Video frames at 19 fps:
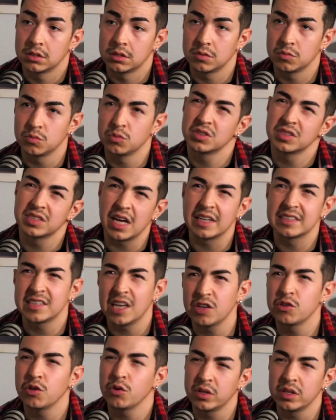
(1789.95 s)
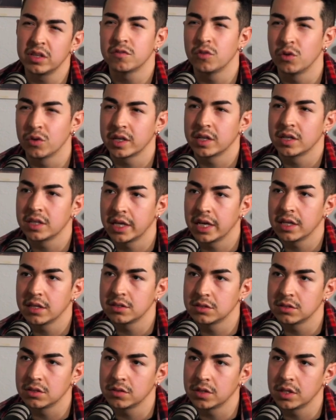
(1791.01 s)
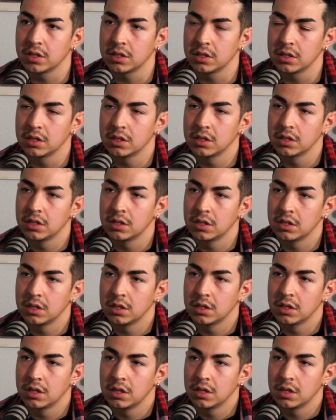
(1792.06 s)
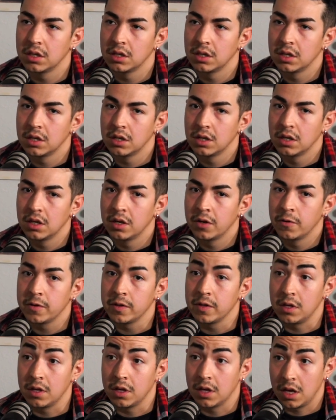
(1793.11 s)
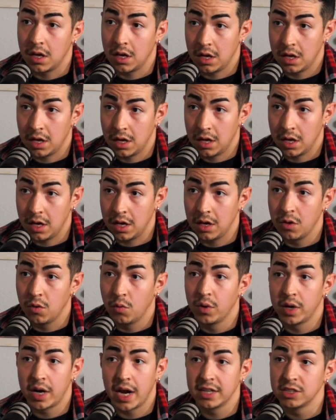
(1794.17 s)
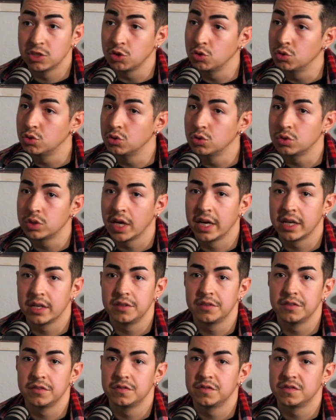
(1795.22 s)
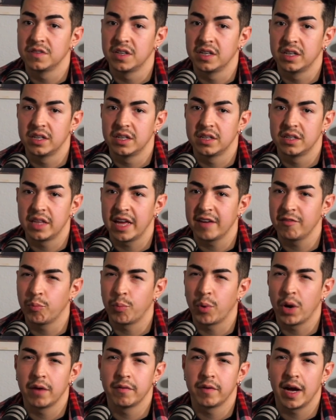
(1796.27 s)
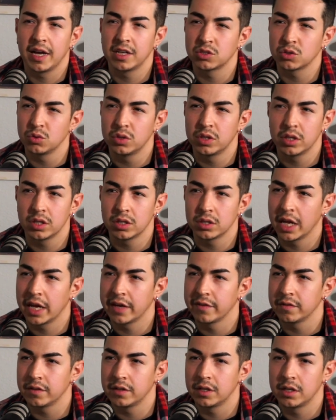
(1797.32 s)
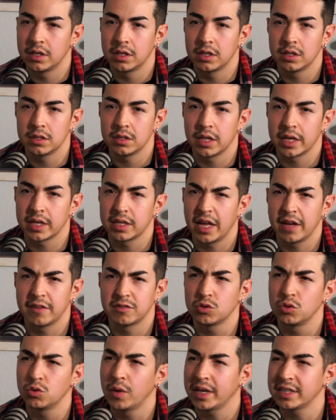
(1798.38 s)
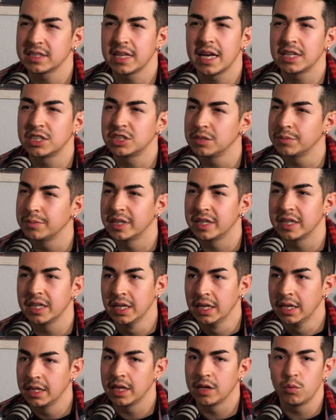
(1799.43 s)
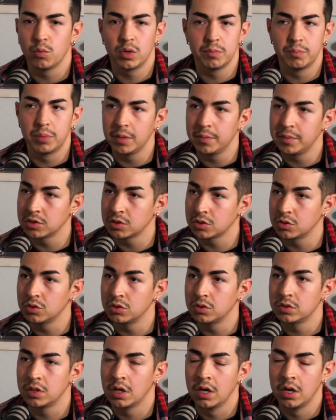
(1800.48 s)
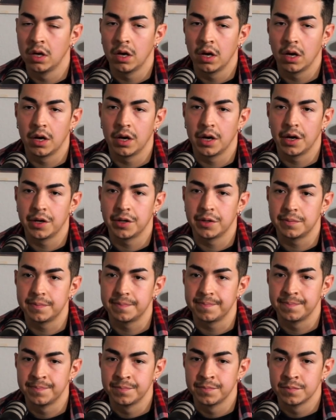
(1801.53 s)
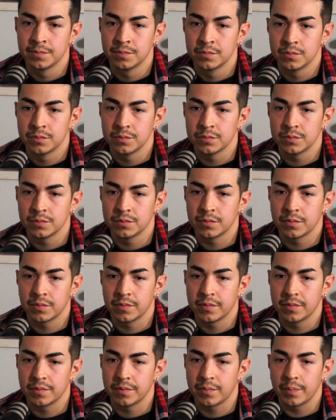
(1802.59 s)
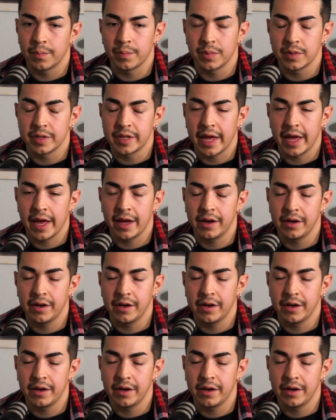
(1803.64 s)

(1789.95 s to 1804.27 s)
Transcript: Well, gotcha. South Oak Cliff going into Dallas, so yeah. Small. Yeah. yeah. One high school kind of uh, they have a private high school there, life uh, like life school Waxahachie, but like one public school. Um, but they had